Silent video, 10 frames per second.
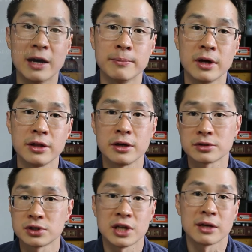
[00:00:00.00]
them, they'll
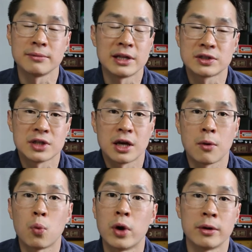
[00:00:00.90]
just take, let's say, a
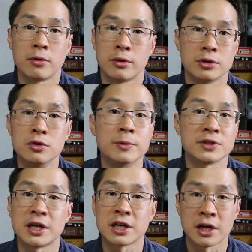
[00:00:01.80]
one or two
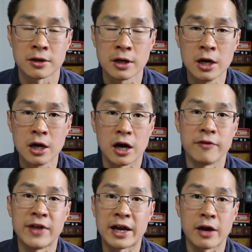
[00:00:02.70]
percent cut
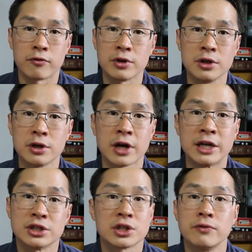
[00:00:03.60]
of that every year
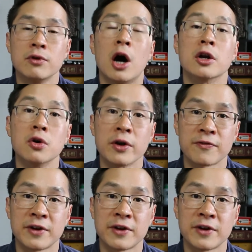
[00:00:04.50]
and just give you ongoing